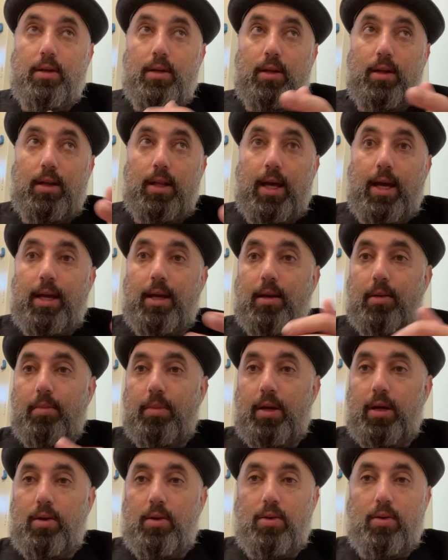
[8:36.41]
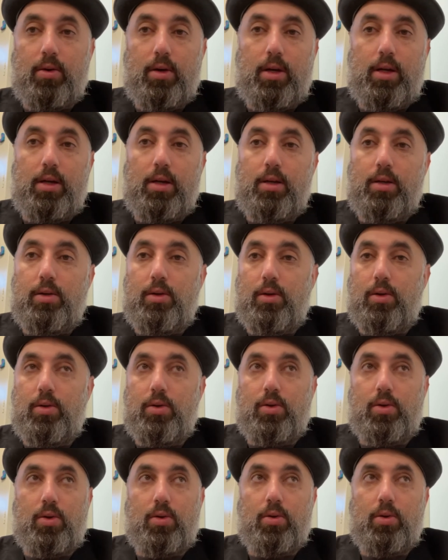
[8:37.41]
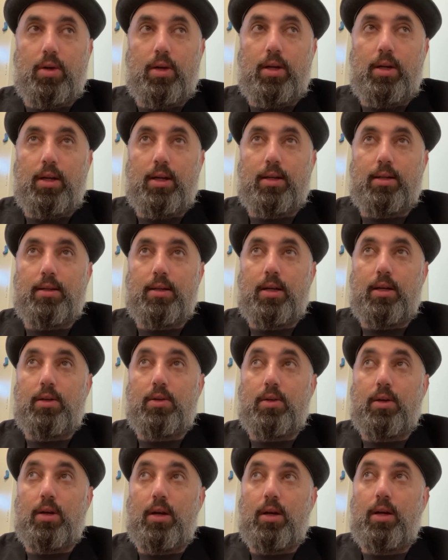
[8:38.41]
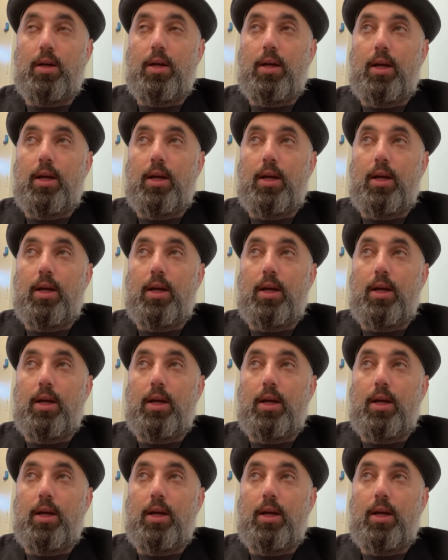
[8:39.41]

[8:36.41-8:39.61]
like Bitcoin, Dogecoin, etc.